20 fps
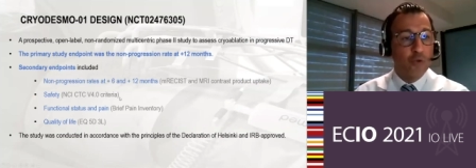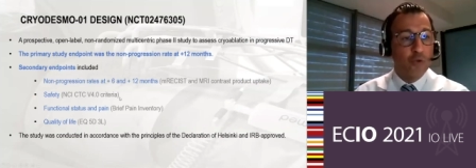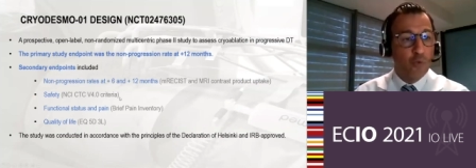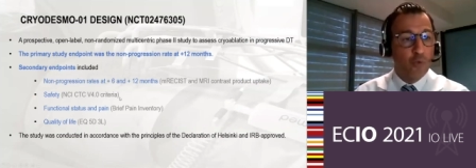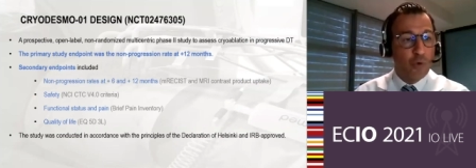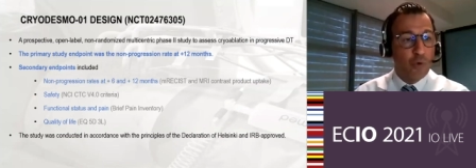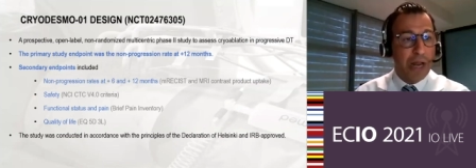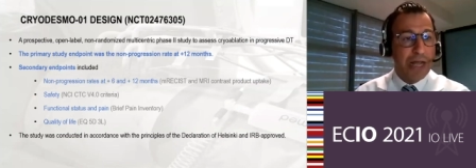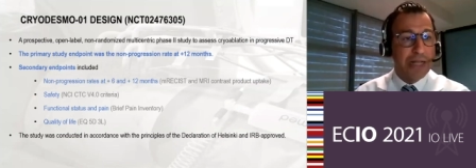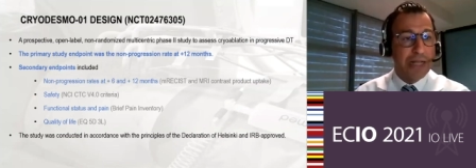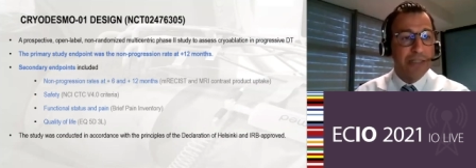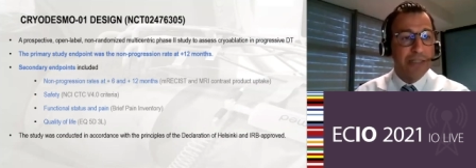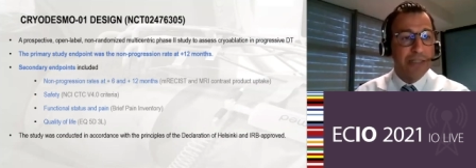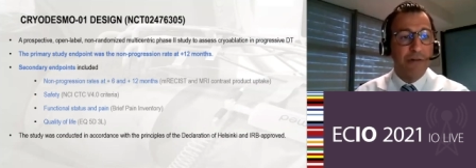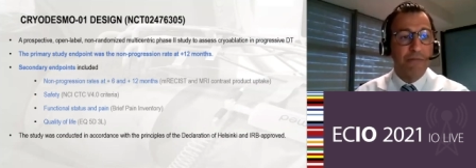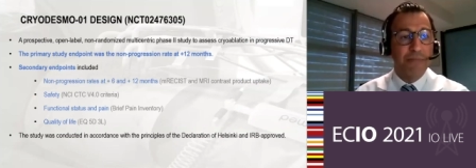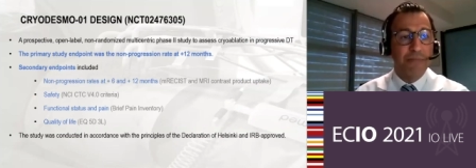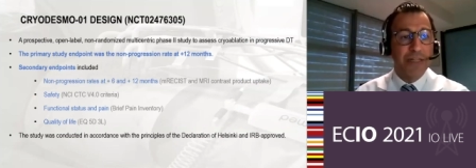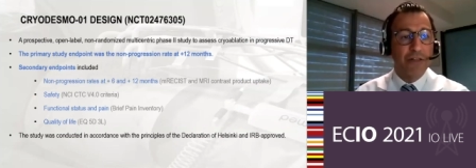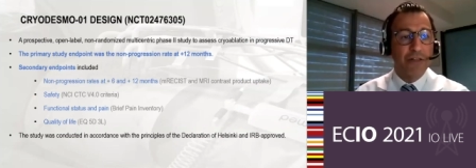two lines
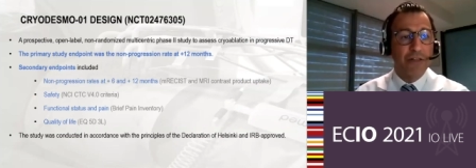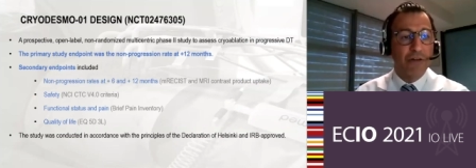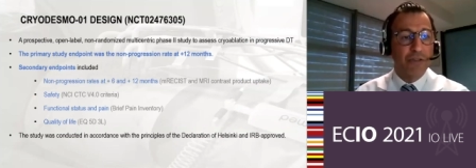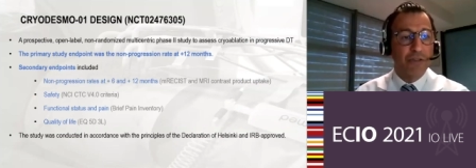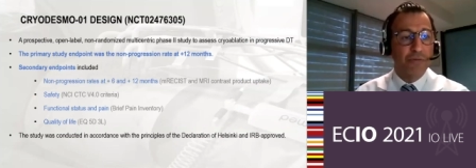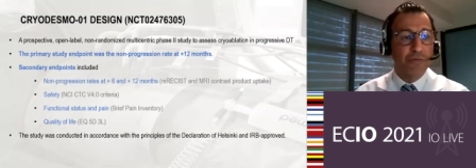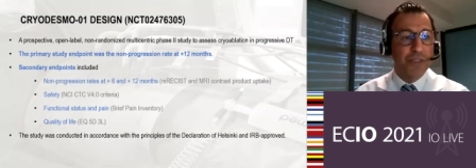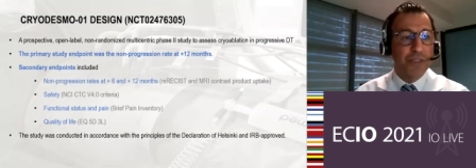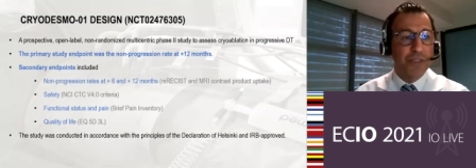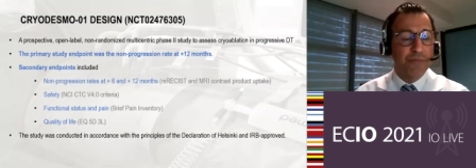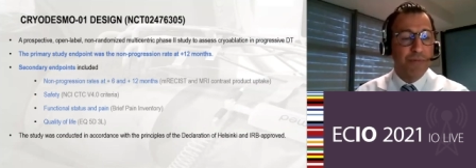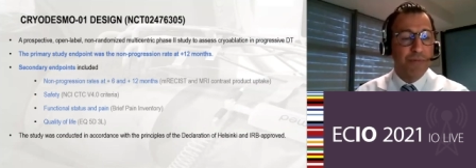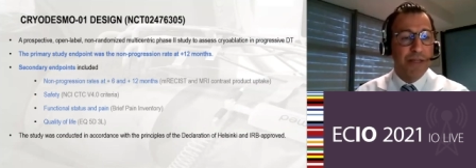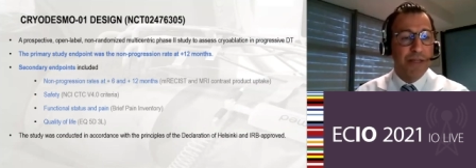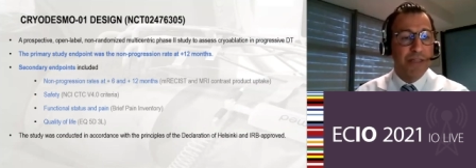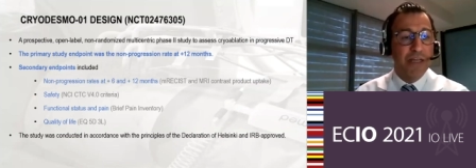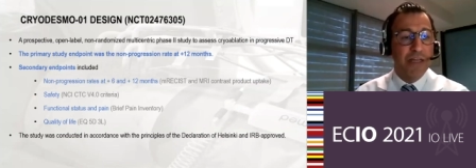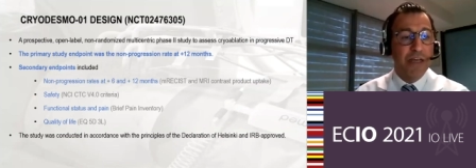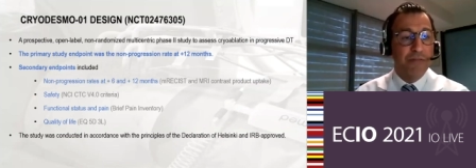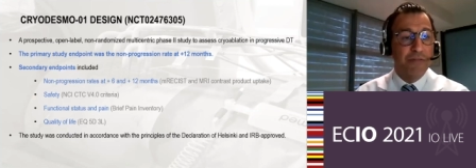of medical treatment